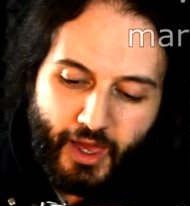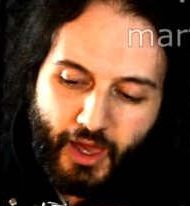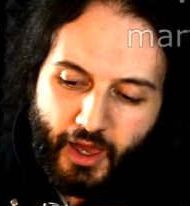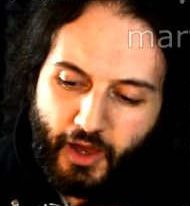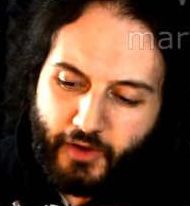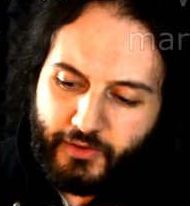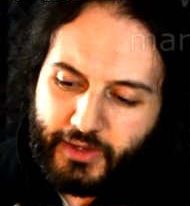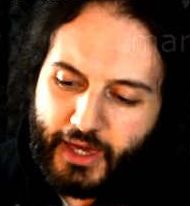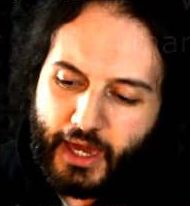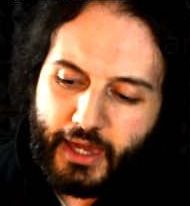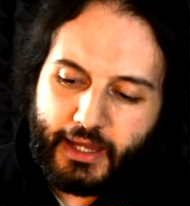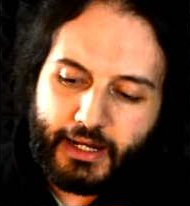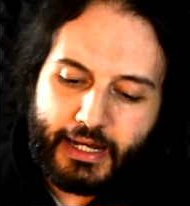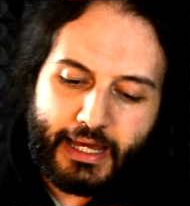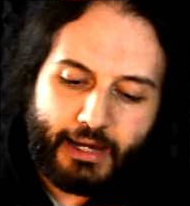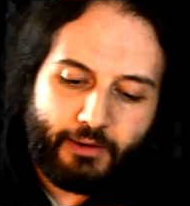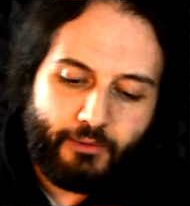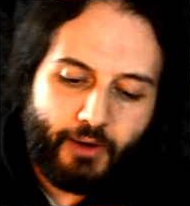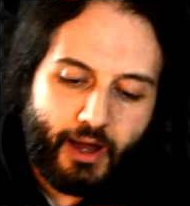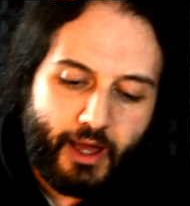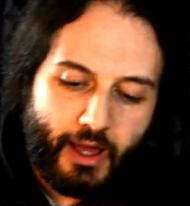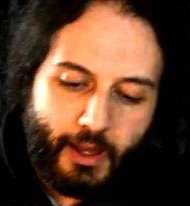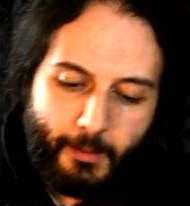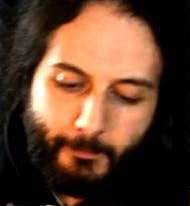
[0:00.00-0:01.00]
Okay,
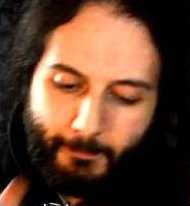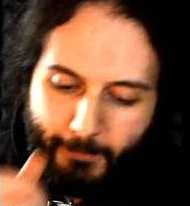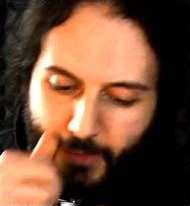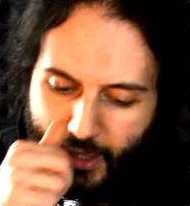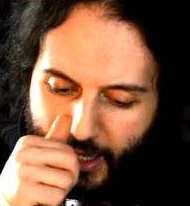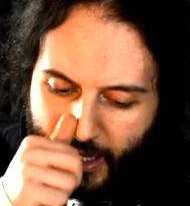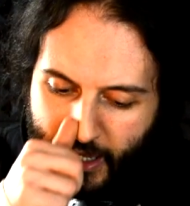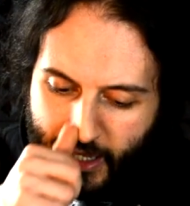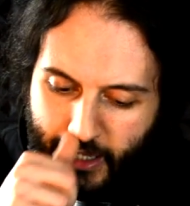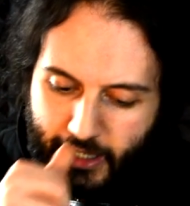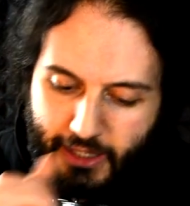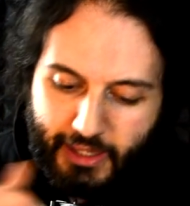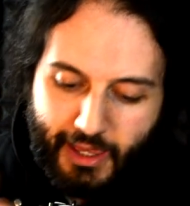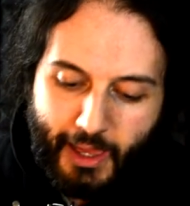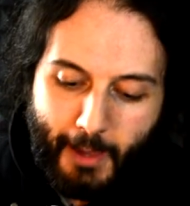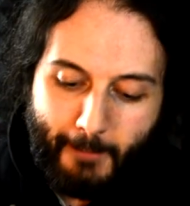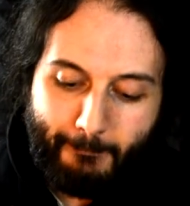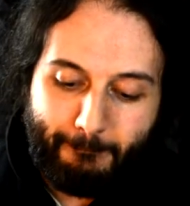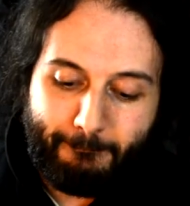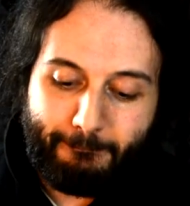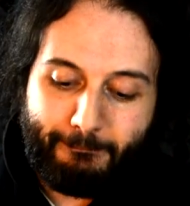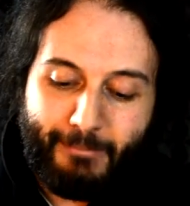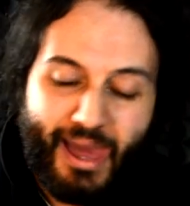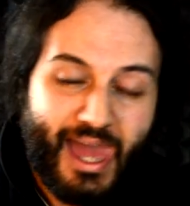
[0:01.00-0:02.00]
now um, a
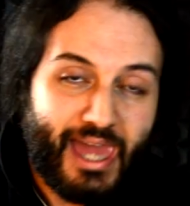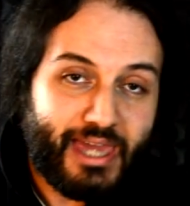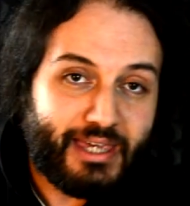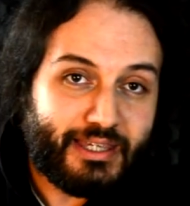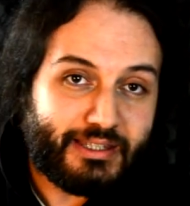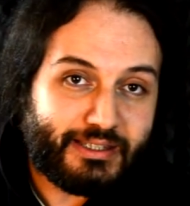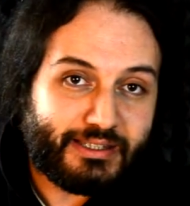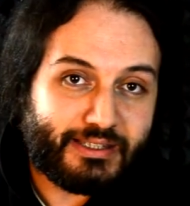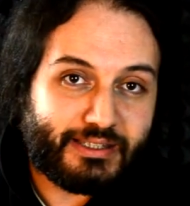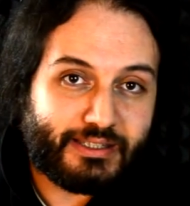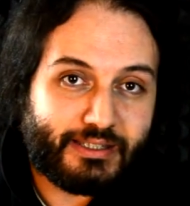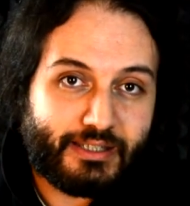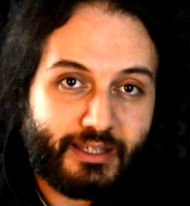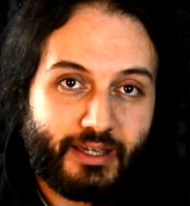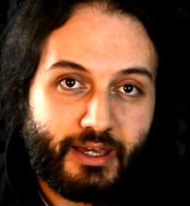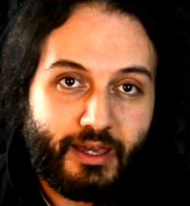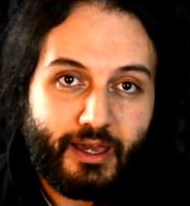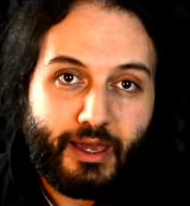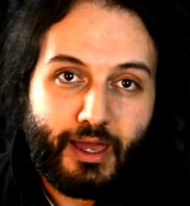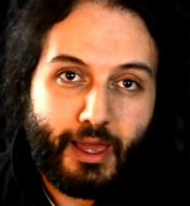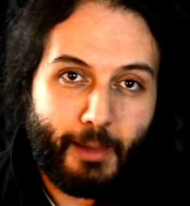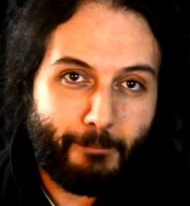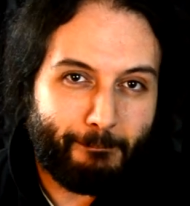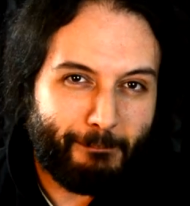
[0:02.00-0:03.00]
mace,
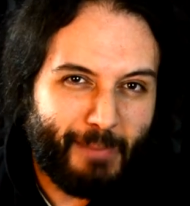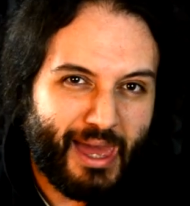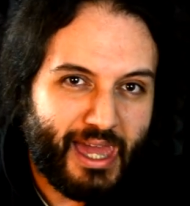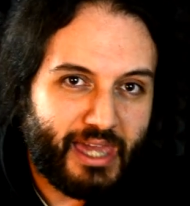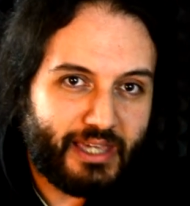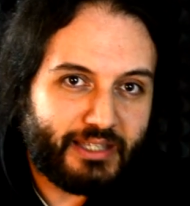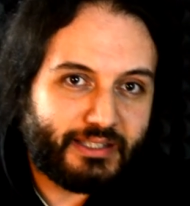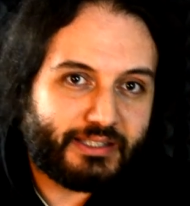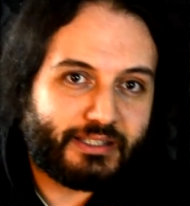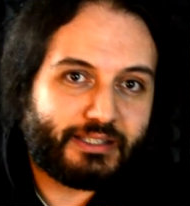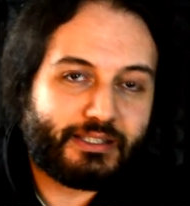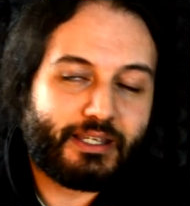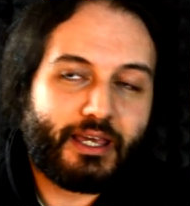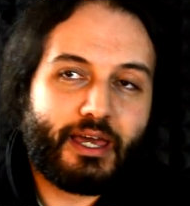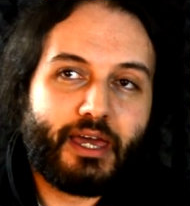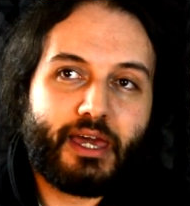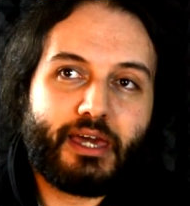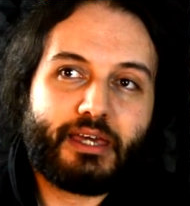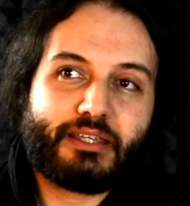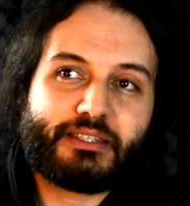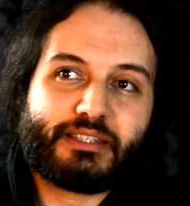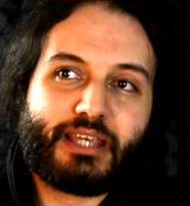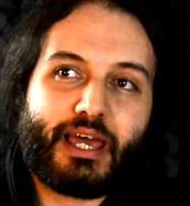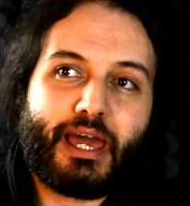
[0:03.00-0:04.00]
a mace
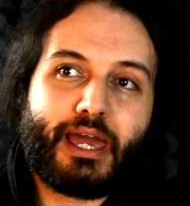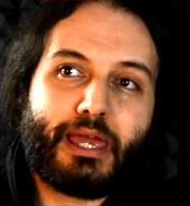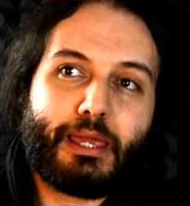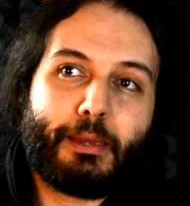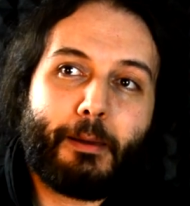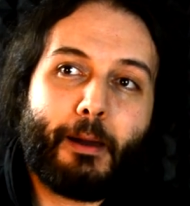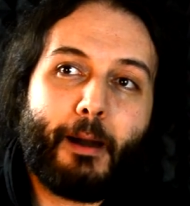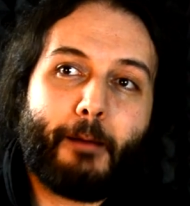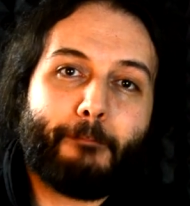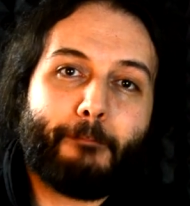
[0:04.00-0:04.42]
is a